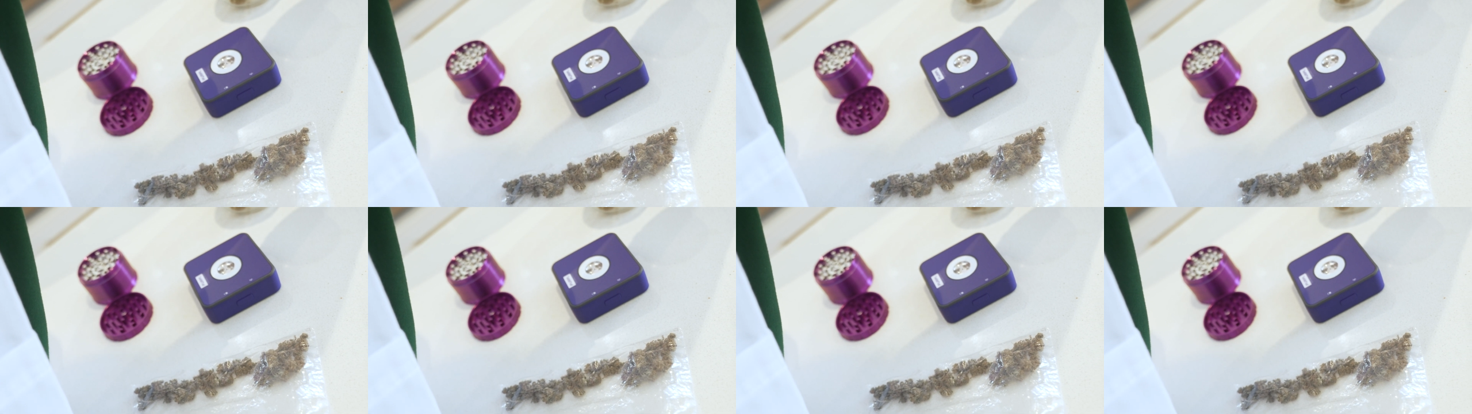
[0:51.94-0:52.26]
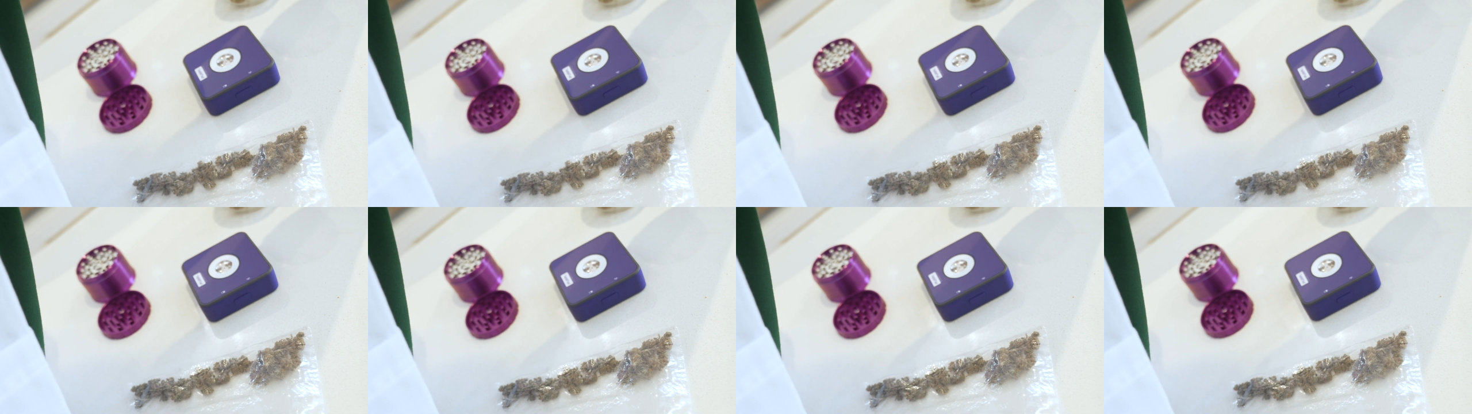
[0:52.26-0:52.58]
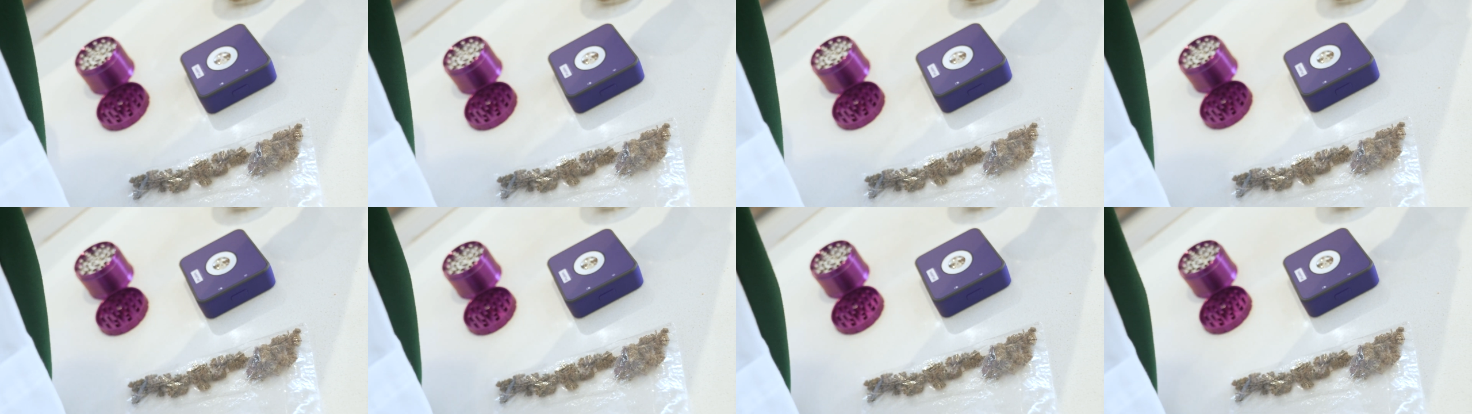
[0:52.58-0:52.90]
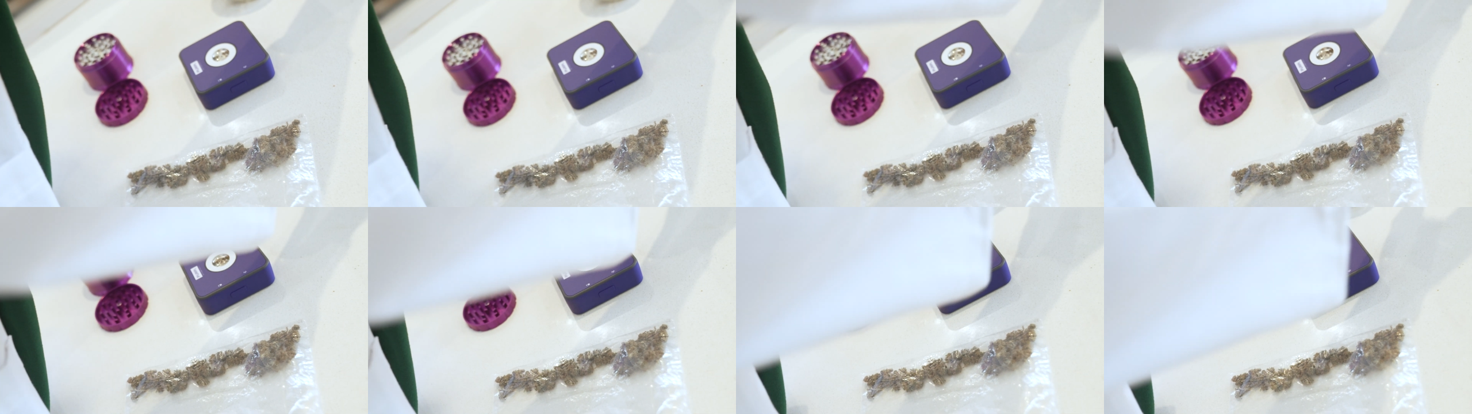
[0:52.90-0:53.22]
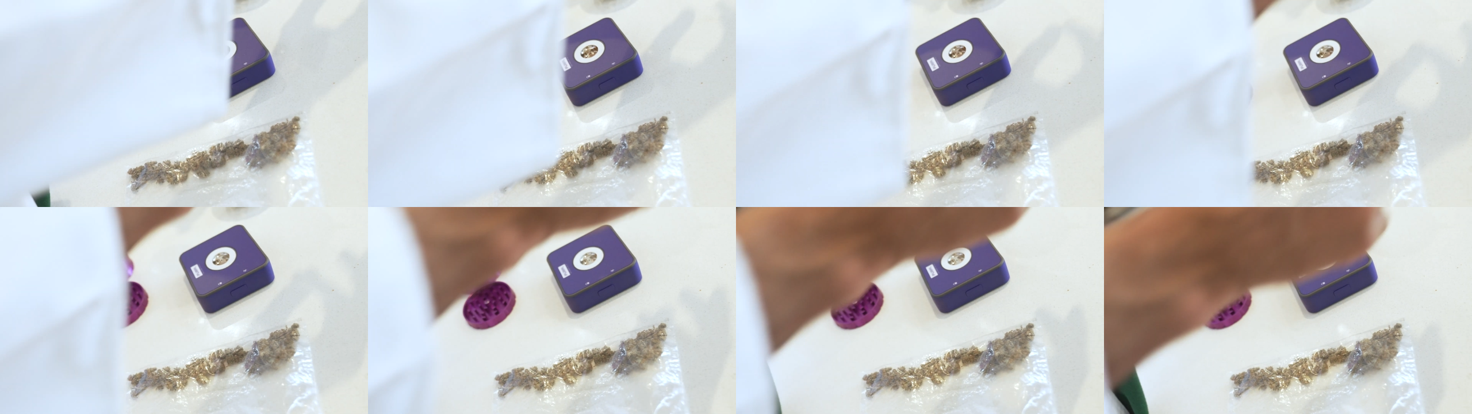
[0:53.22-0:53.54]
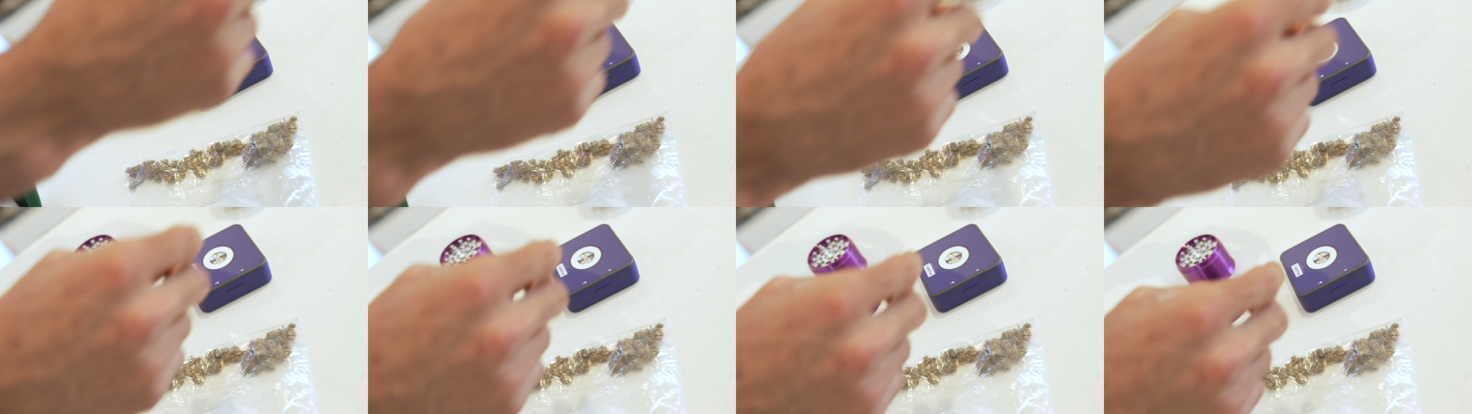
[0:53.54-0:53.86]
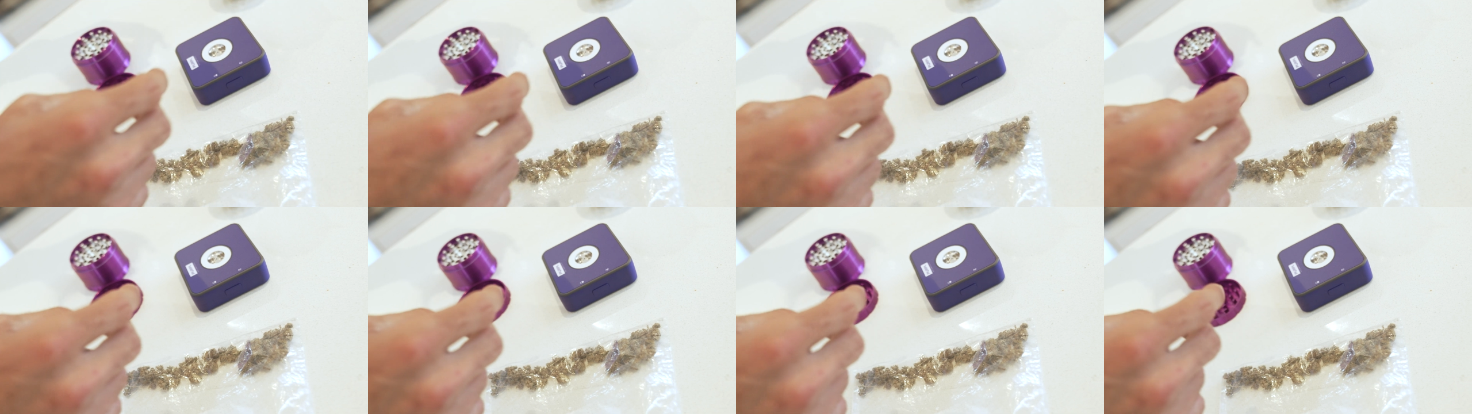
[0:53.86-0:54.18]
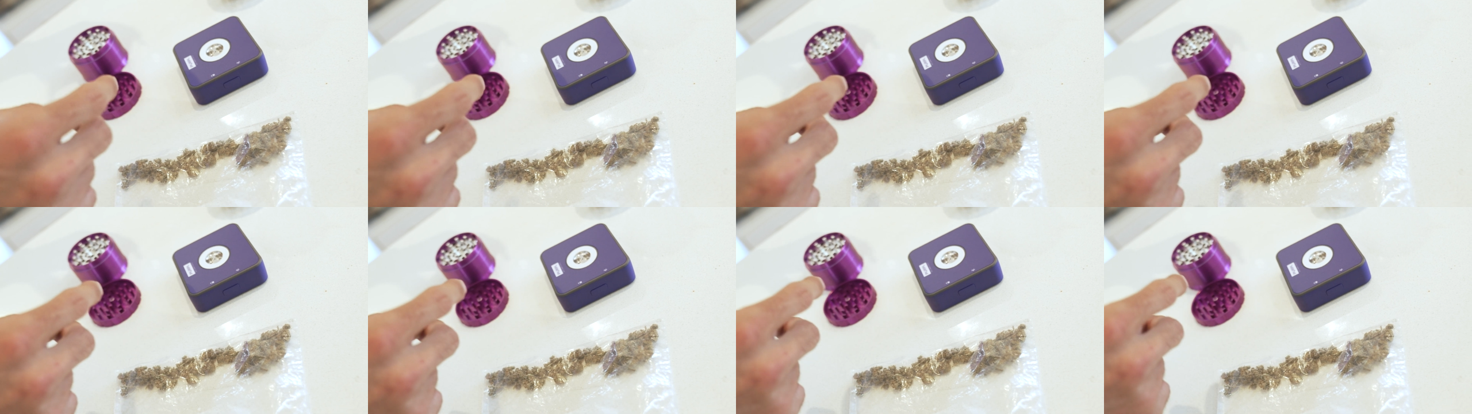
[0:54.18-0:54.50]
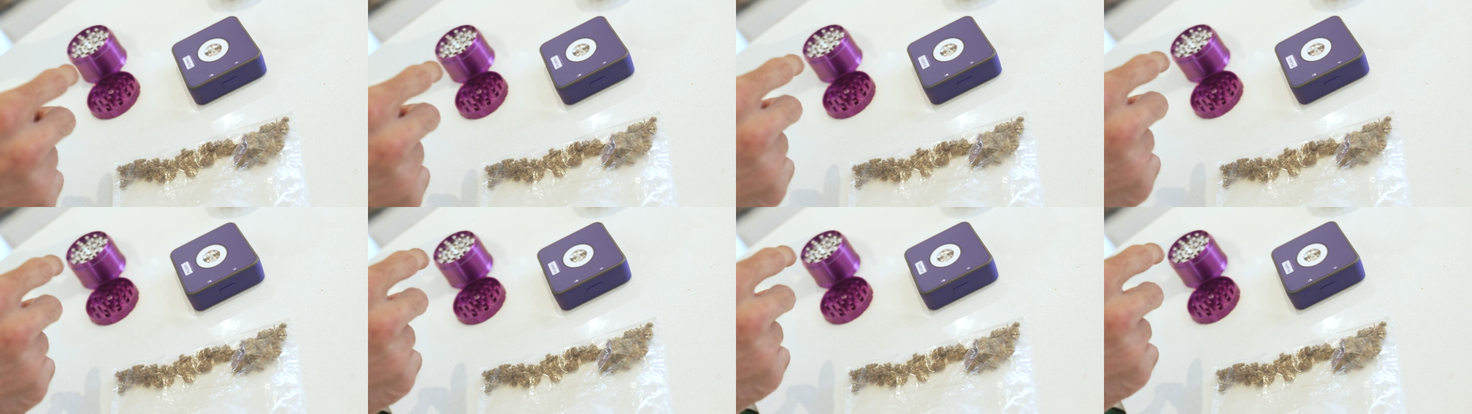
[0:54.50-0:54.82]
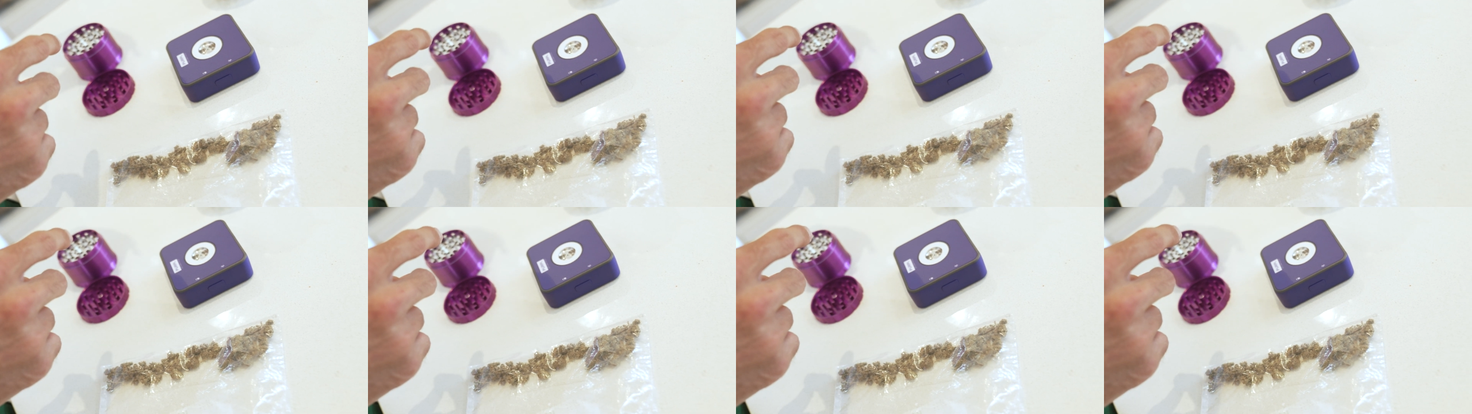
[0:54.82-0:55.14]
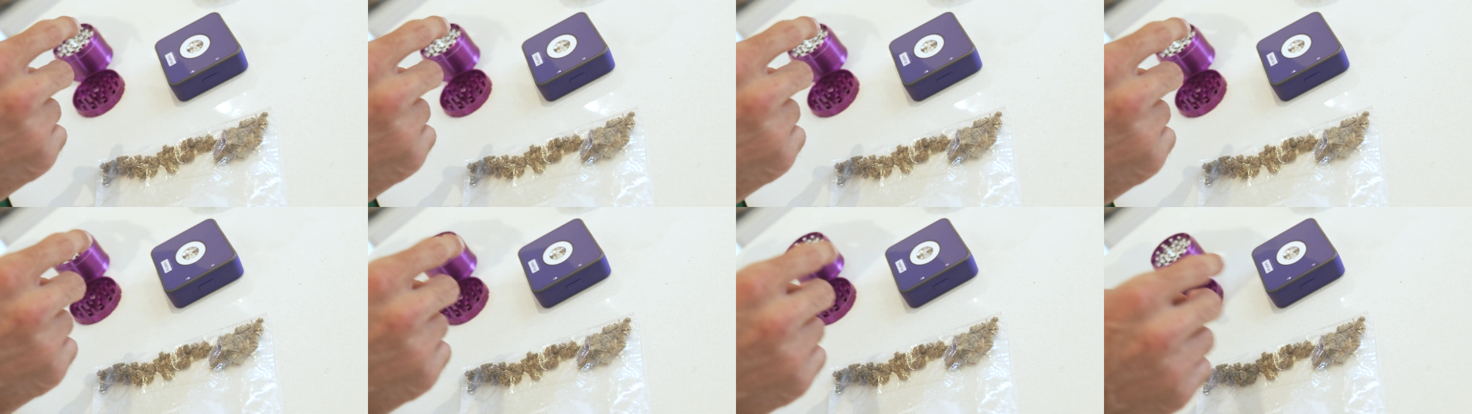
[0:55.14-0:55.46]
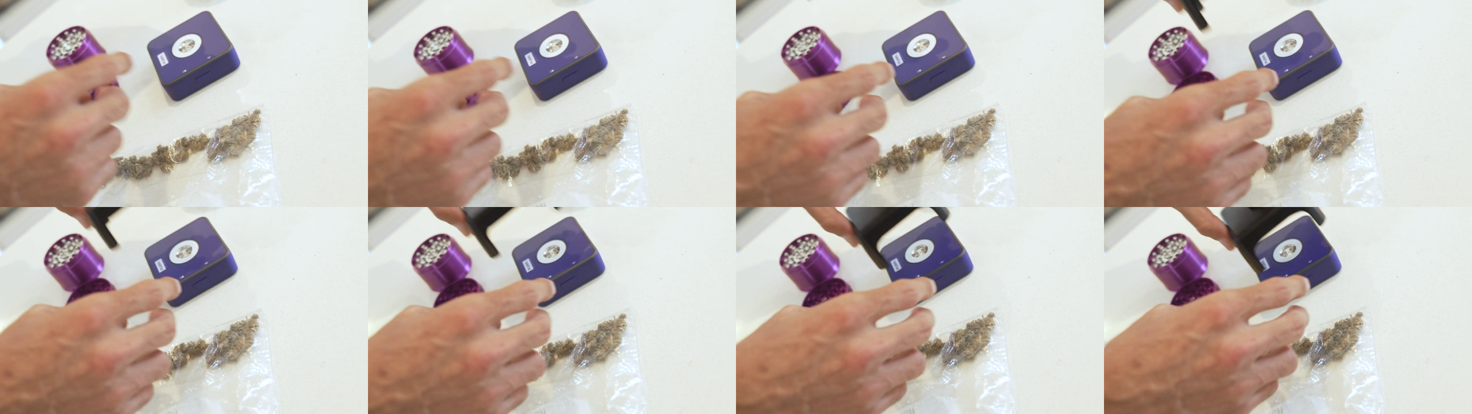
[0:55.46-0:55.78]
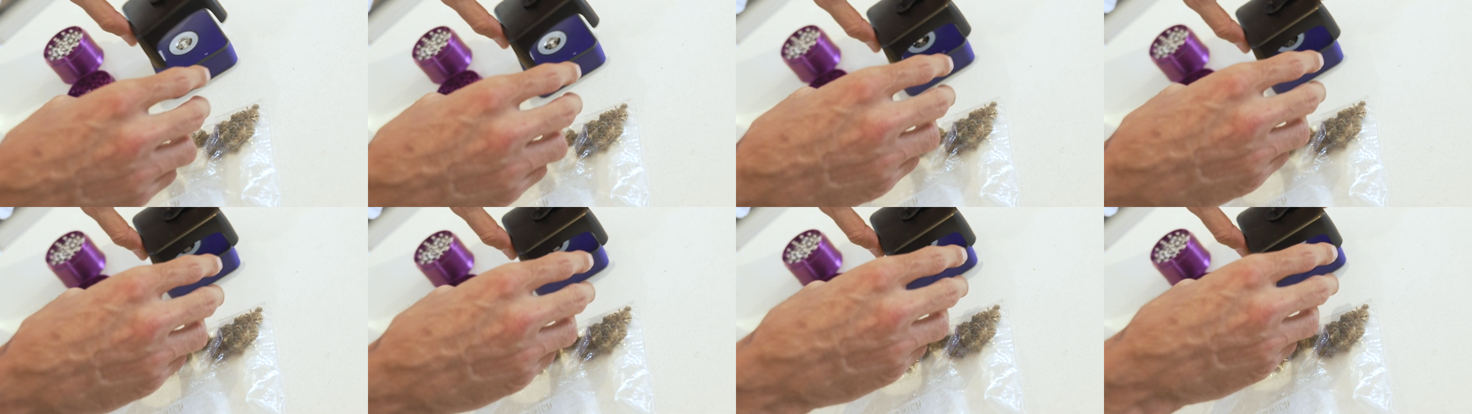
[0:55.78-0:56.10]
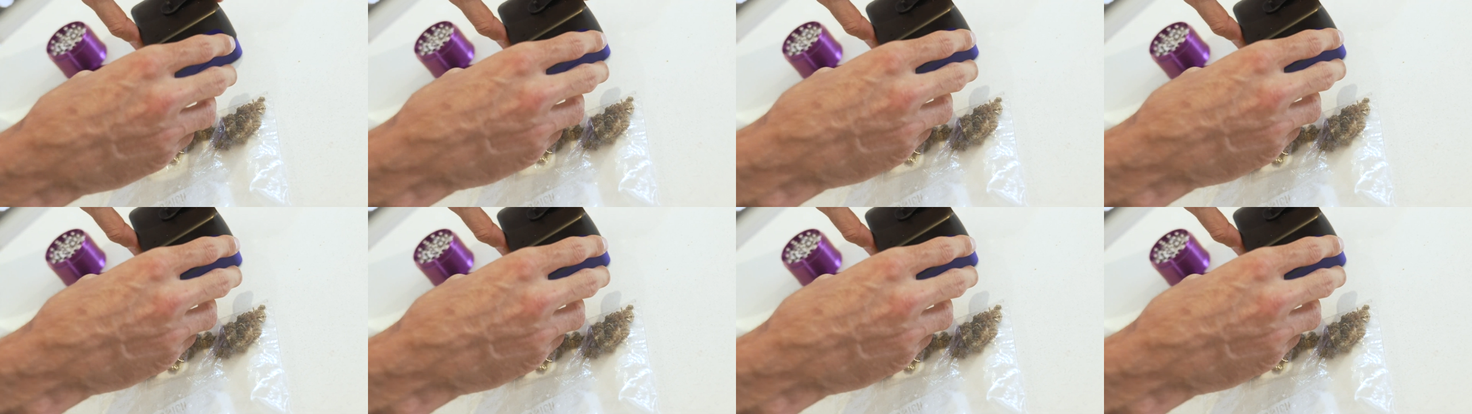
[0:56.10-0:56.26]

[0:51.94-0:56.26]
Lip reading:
[unreadable: no face in view]